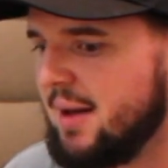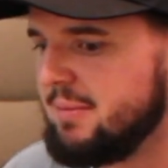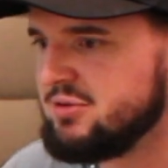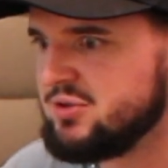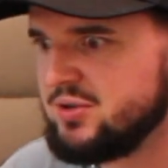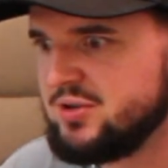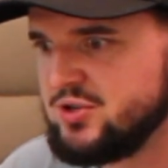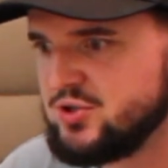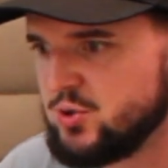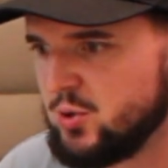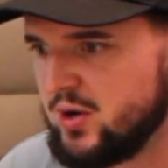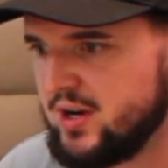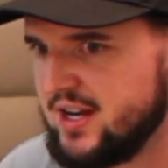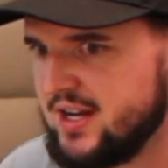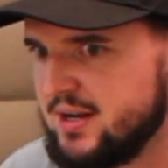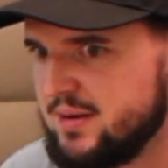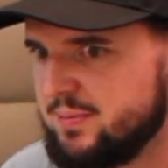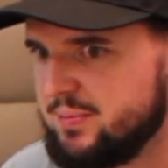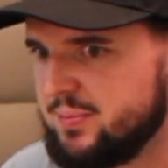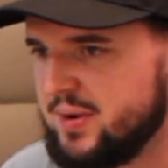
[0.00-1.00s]
absolutely
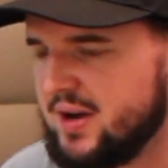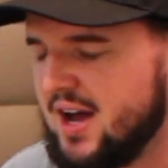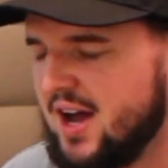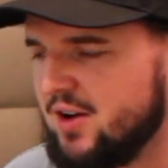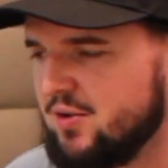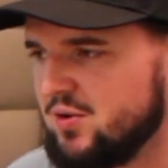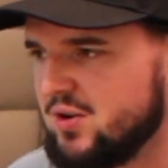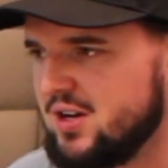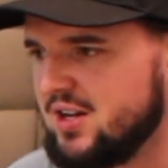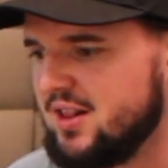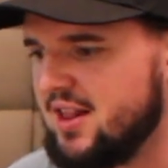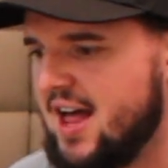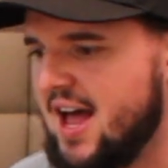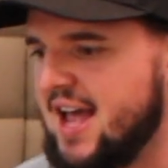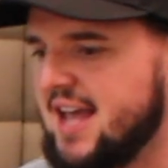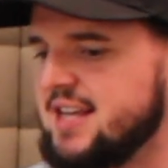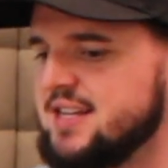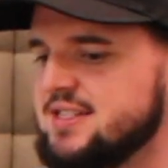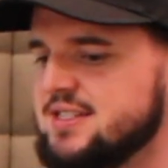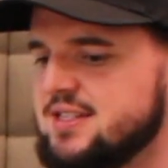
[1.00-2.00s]
enjoyed it. But I
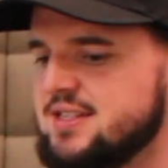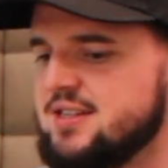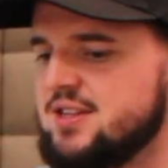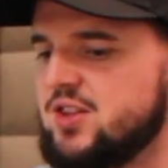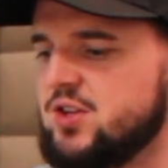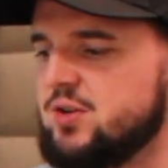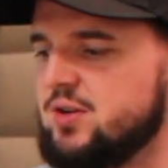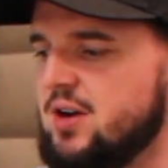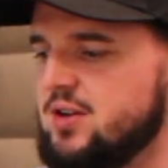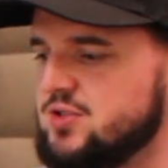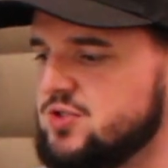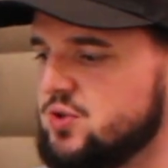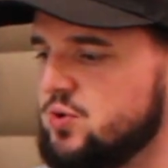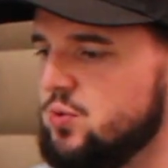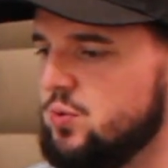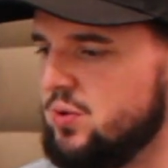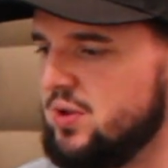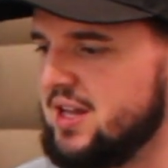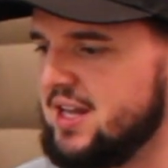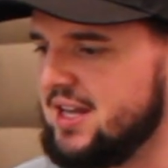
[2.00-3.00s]
realized throughout
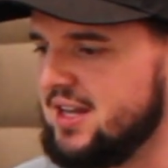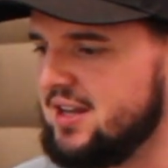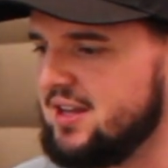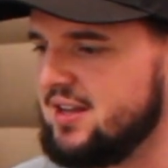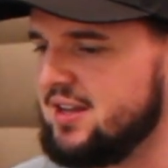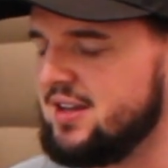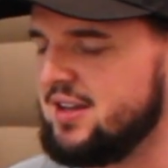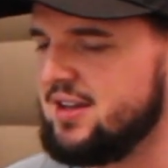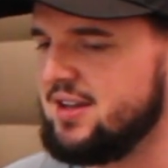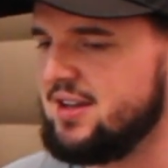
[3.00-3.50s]
schooling